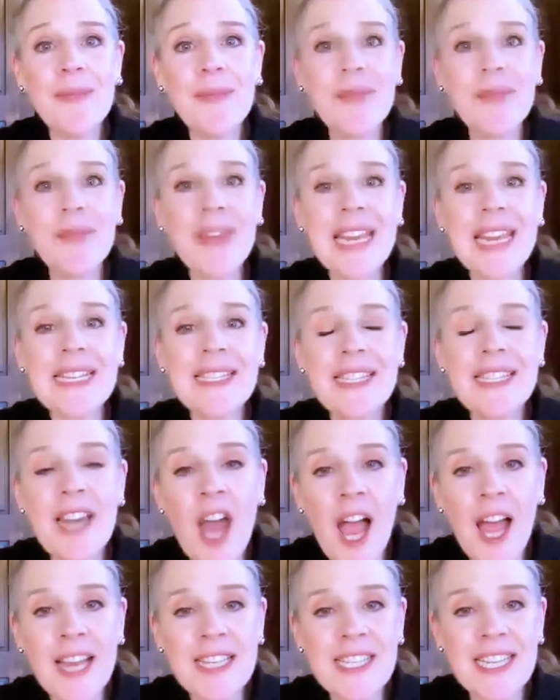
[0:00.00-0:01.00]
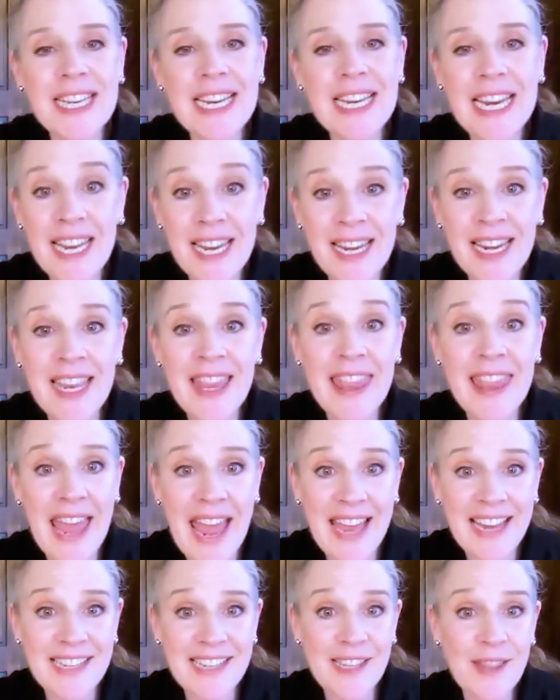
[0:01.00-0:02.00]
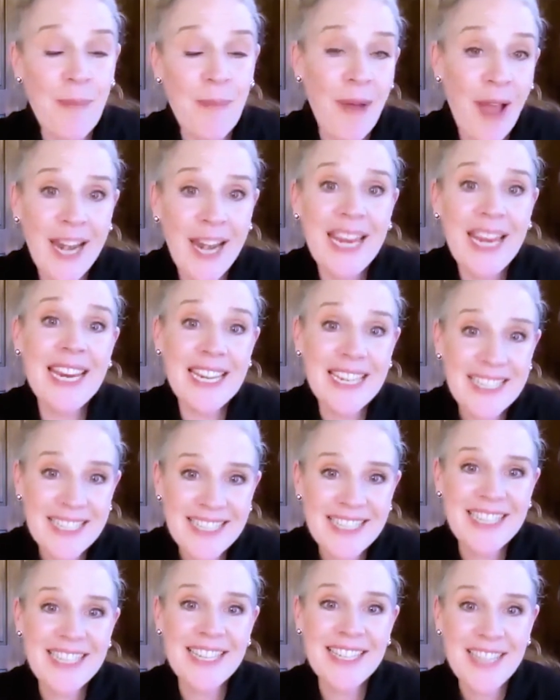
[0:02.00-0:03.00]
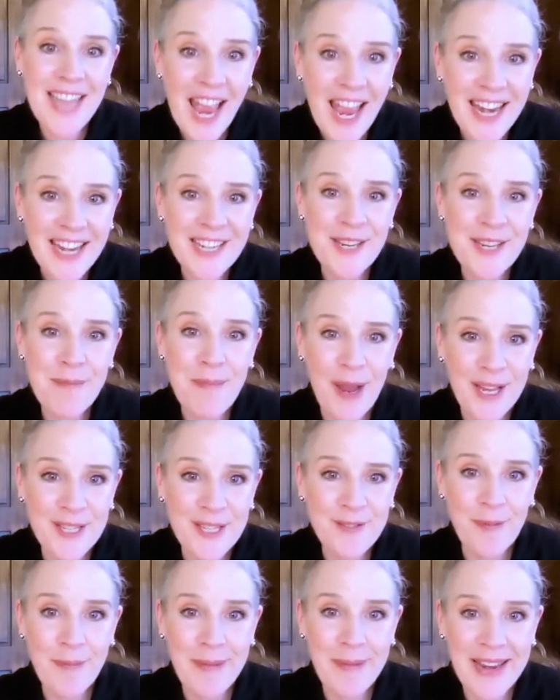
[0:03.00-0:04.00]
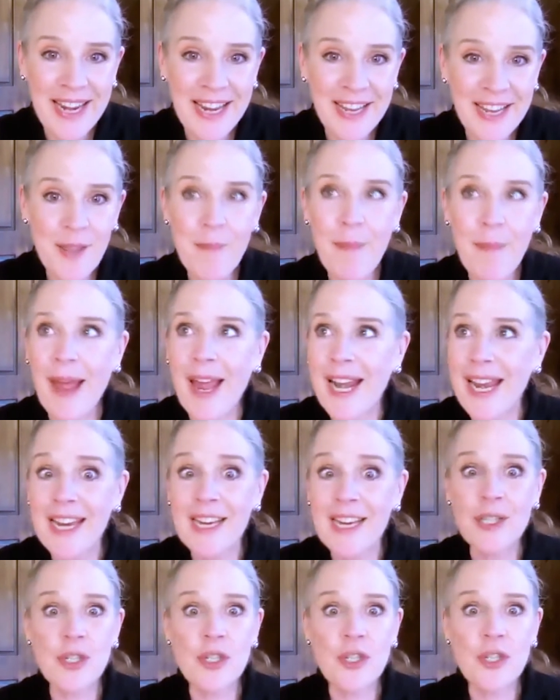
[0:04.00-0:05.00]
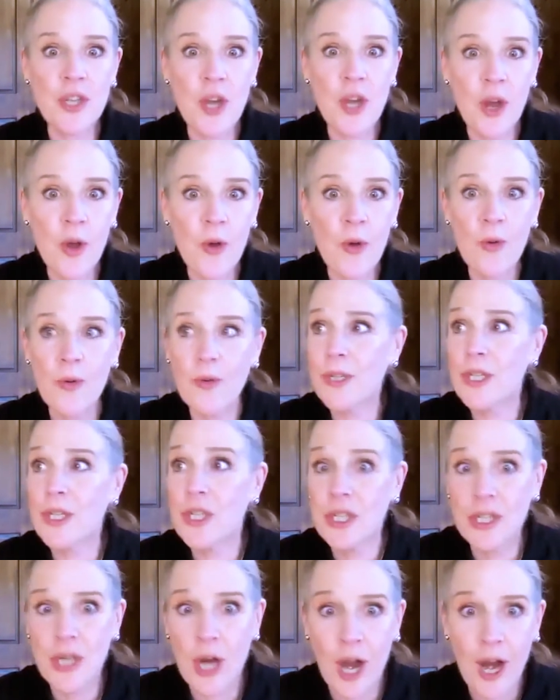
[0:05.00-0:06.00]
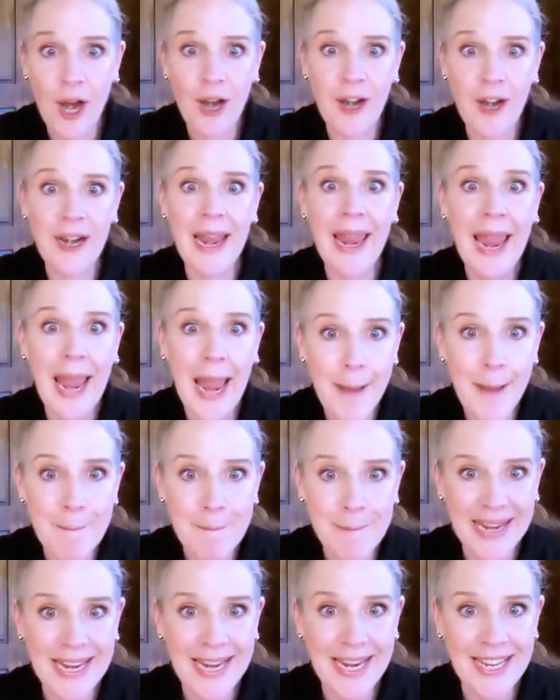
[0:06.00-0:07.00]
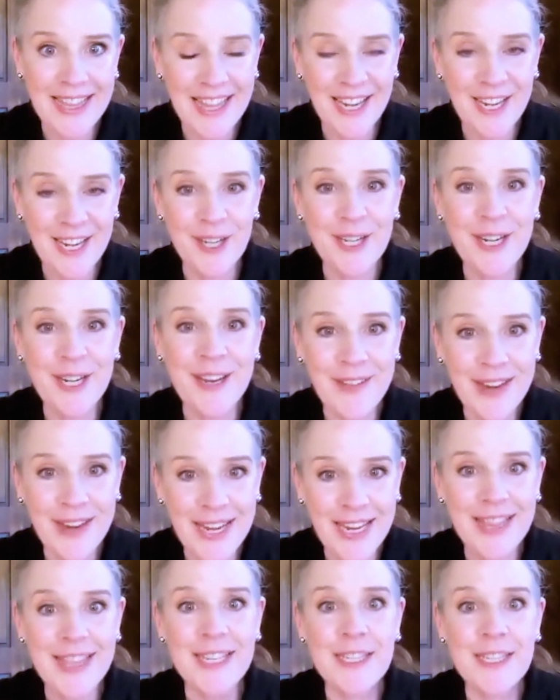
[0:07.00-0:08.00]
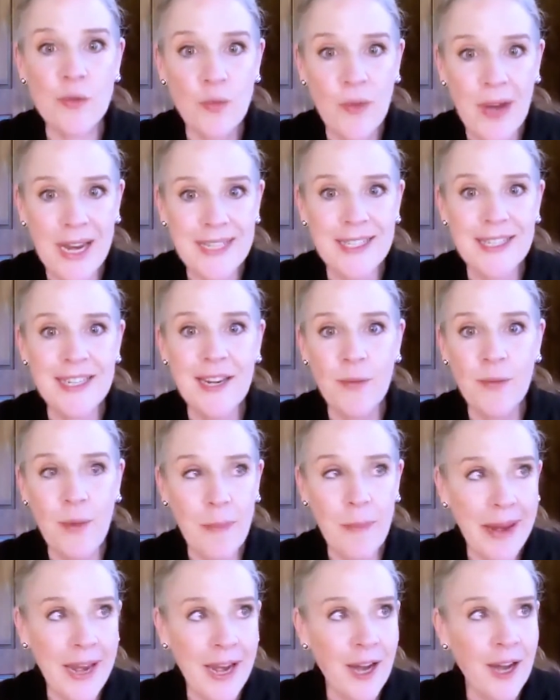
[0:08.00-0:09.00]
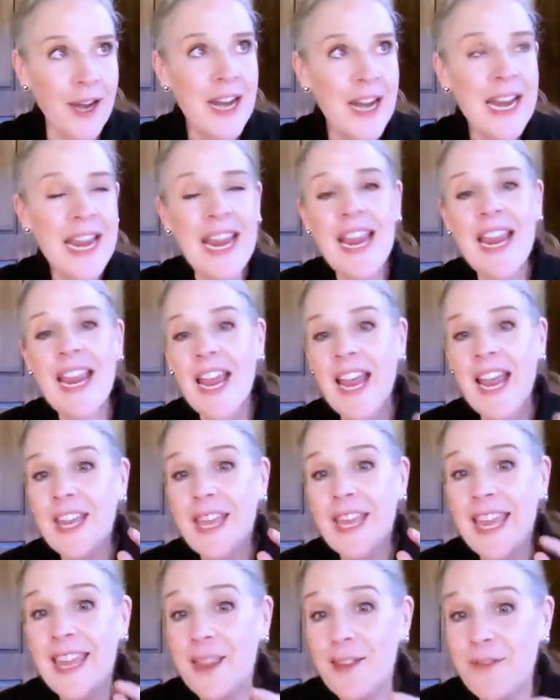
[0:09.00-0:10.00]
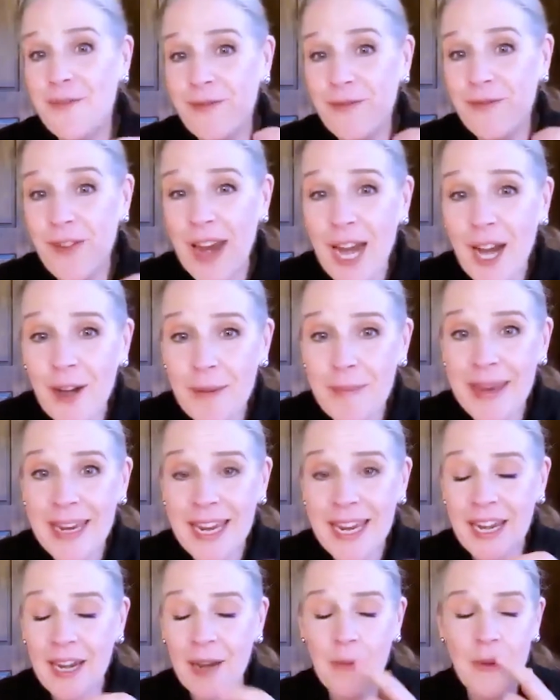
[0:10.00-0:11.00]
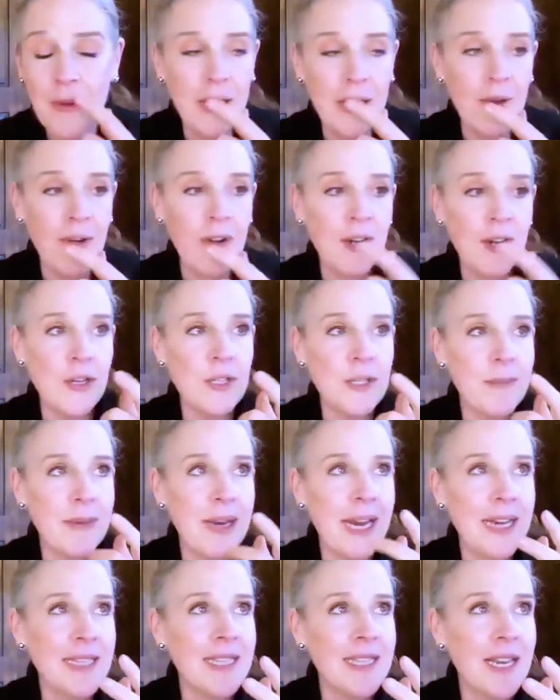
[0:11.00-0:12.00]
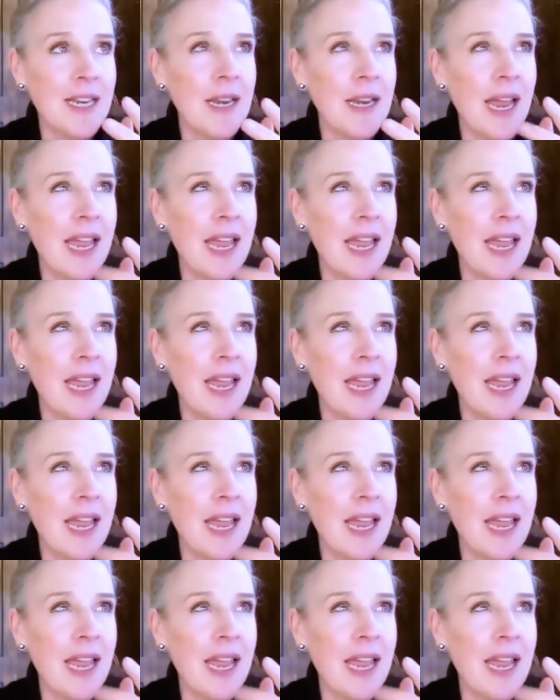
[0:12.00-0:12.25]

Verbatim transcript: it's not, in that the body is designed to pause from eating. The body is mm-hmm. so darn happy that you're giving it this rest and repair. In the very beginning, when you introduced me, I said, I